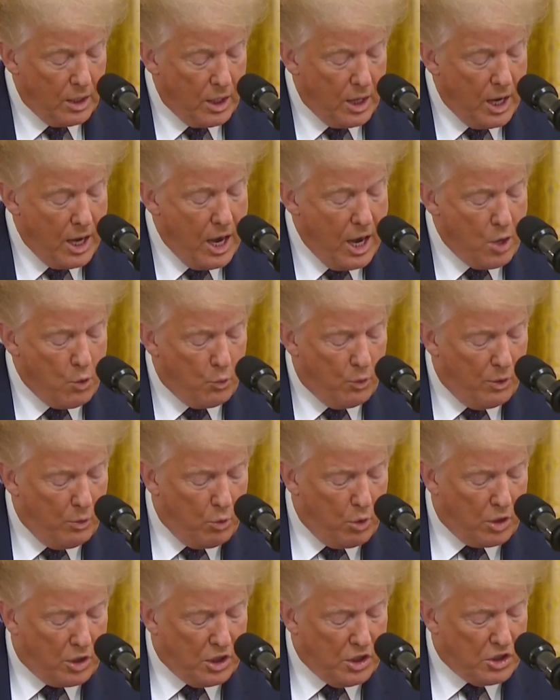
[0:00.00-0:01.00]
and we
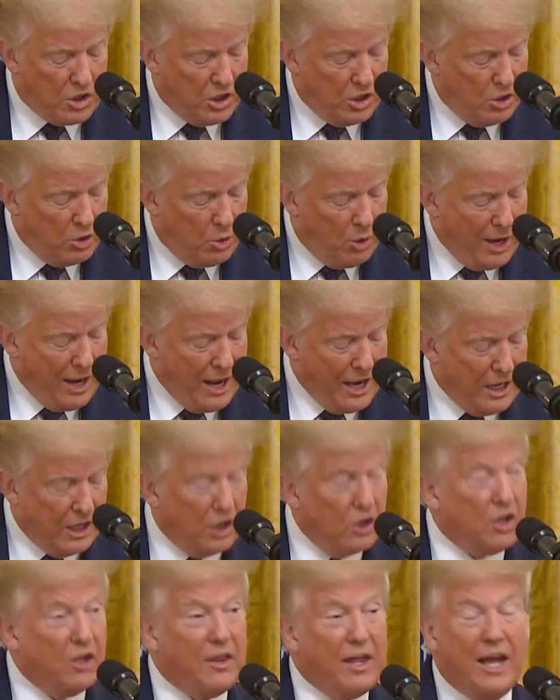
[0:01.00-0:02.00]
will continue adding
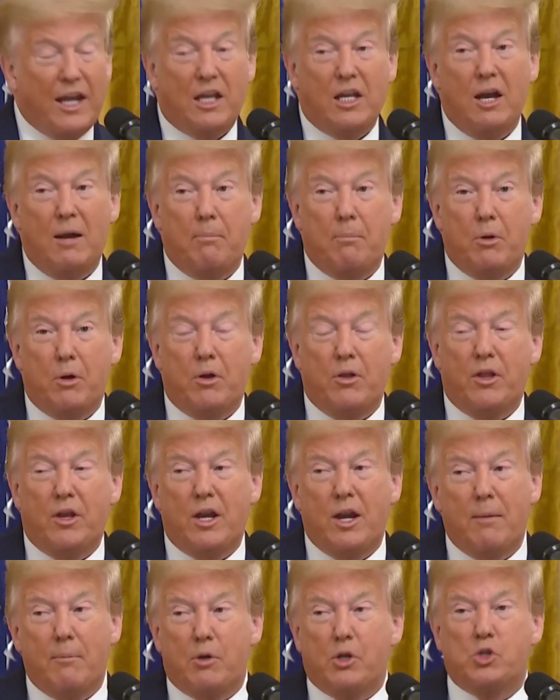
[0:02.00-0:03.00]
to that number, and the
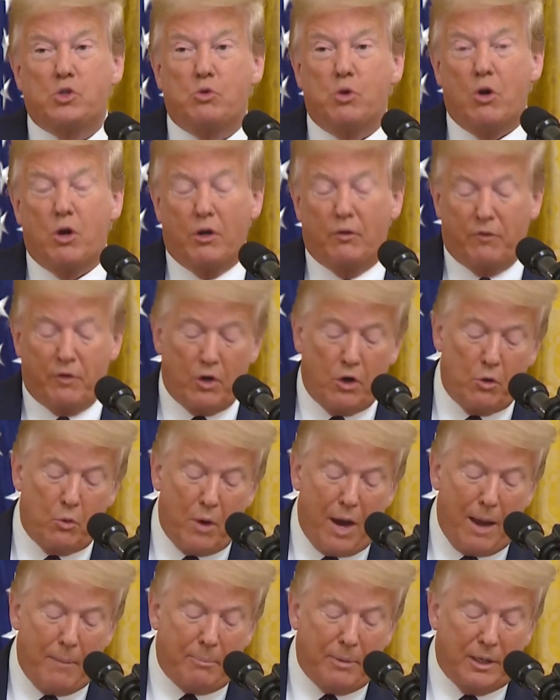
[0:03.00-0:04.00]
number is growing very
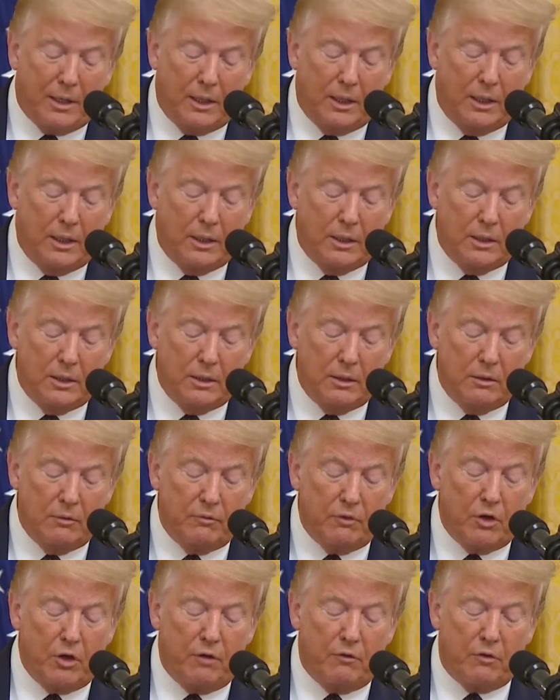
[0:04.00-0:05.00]
rapidly,
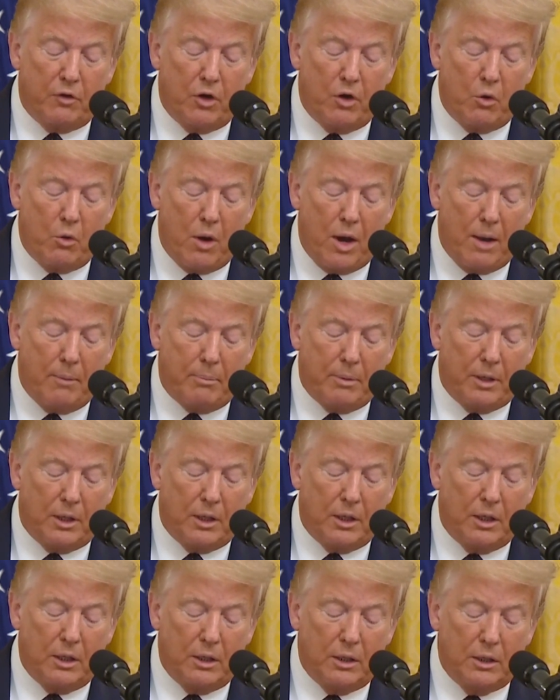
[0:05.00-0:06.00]
very, very
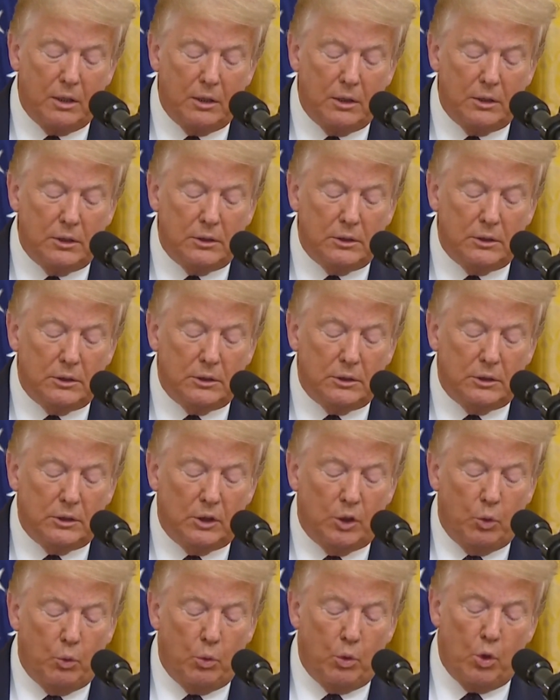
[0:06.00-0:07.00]
rapidly.
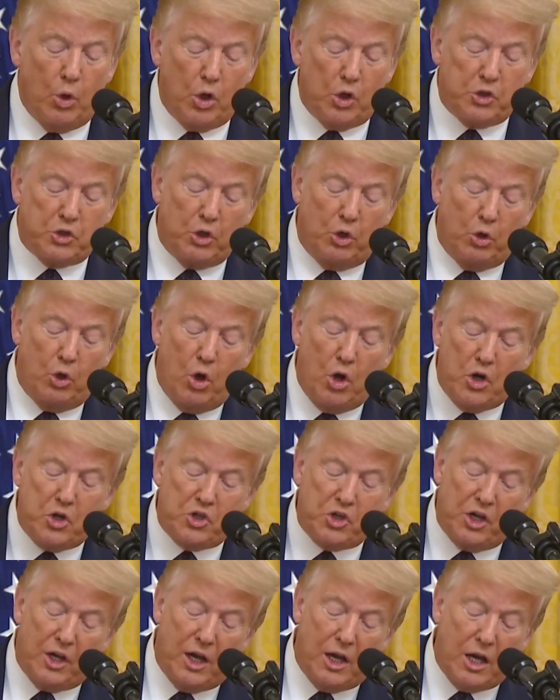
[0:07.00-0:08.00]
We're also
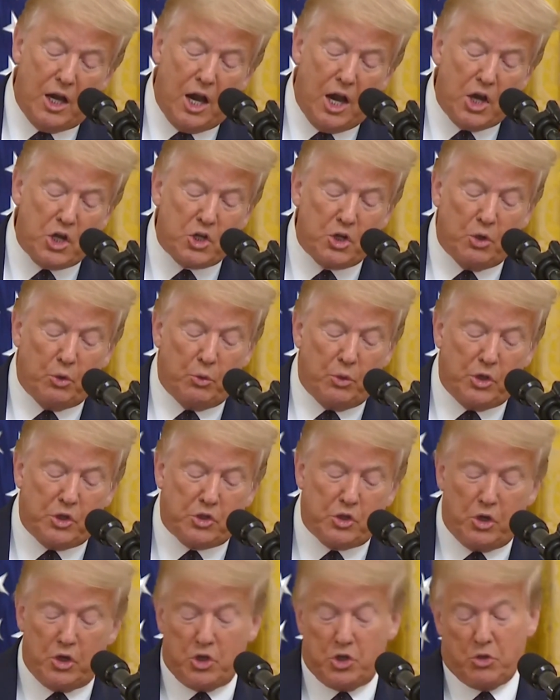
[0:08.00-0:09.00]
launching a national
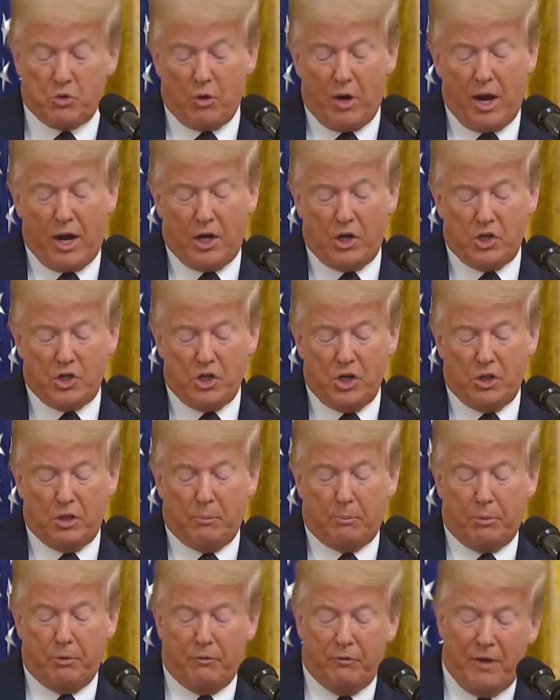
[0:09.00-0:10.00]
research strategy. The
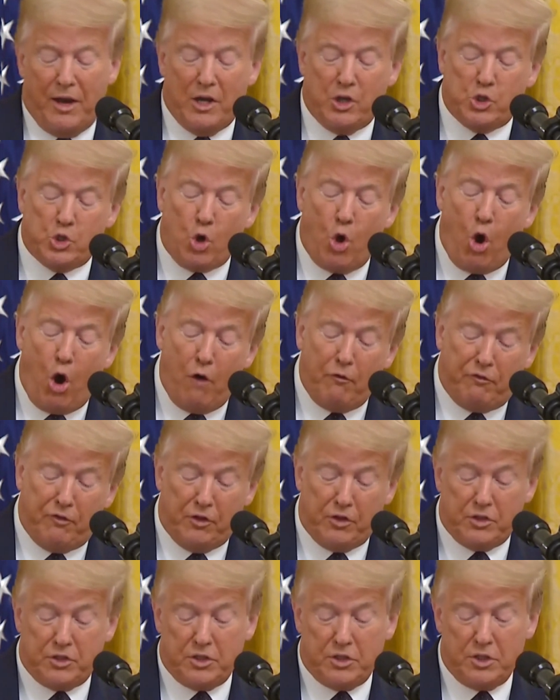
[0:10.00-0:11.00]
Prevent's
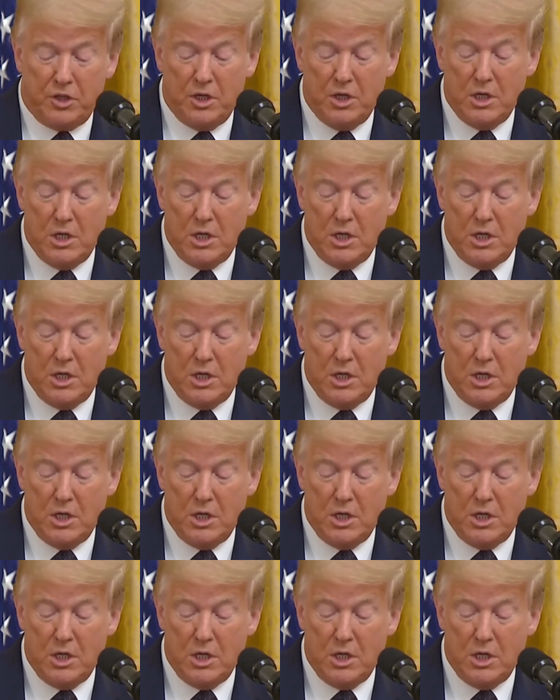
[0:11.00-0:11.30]
Office